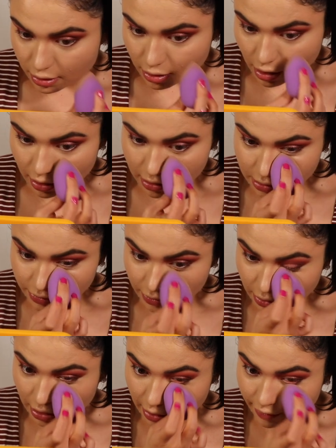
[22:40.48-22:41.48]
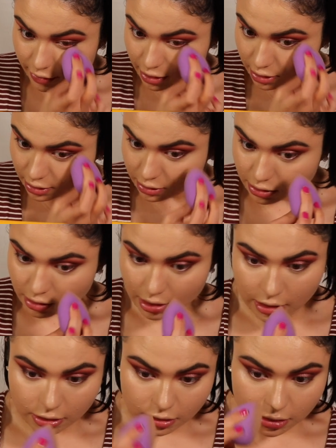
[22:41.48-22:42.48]
Not as full coverage
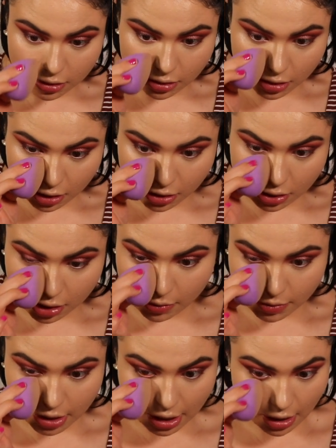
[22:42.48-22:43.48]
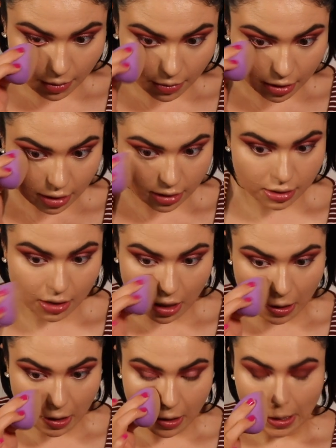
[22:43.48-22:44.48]
as Tarte Shape Tape, and it's
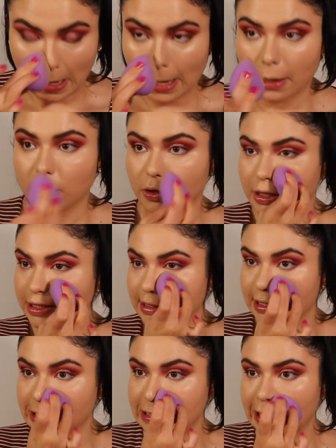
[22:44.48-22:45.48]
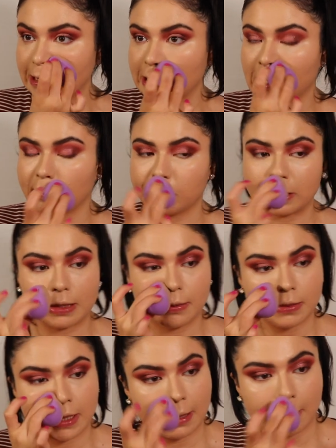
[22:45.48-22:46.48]
not creaseless like Tarte
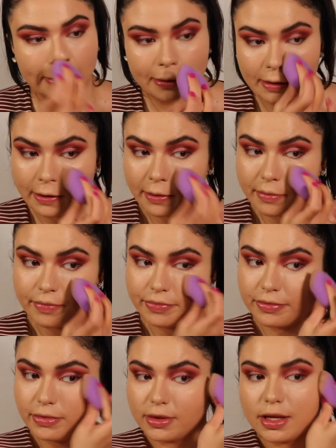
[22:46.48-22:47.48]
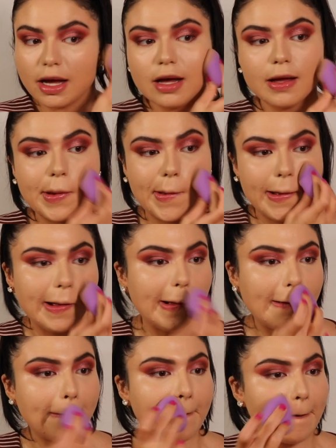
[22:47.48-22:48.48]
Shape Tape. So that
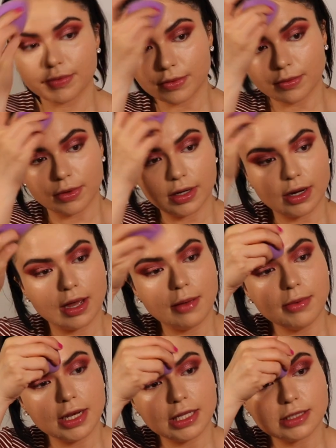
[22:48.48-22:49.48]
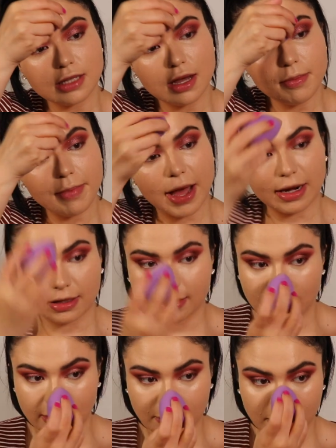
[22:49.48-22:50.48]
is what I mean. It's not a bad
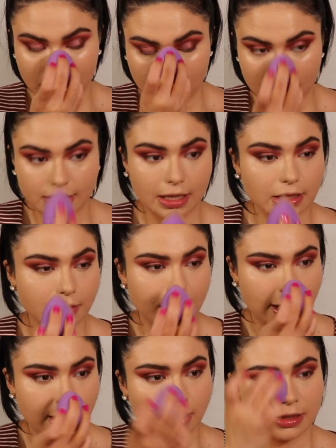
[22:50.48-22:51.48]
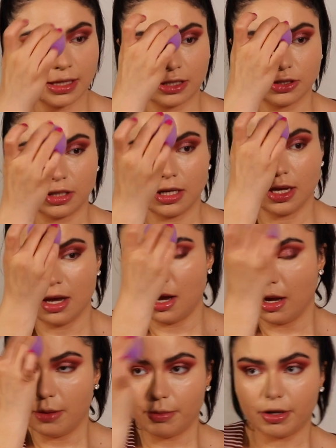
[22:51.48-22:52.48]
concealer. I'm not gonna say it's bad. It's actually
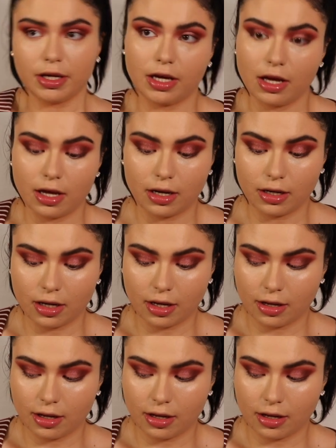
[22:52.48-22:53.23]
pretty good.